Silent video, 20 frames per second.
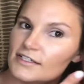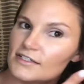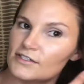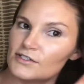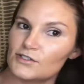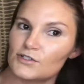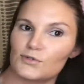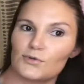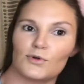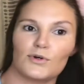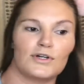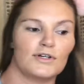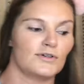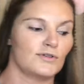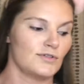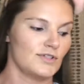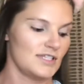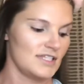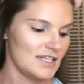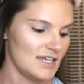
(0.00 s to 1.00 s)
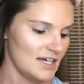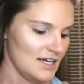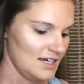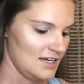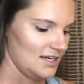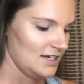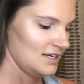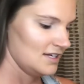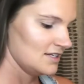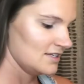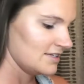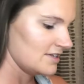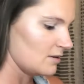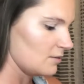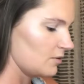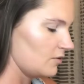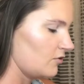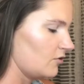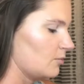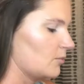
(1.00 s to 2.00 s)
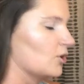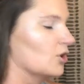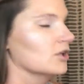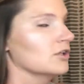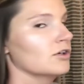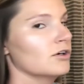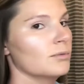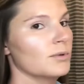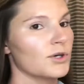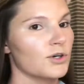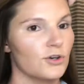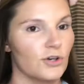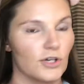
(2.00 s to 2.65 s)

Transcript: tutorials, some of them are a little bit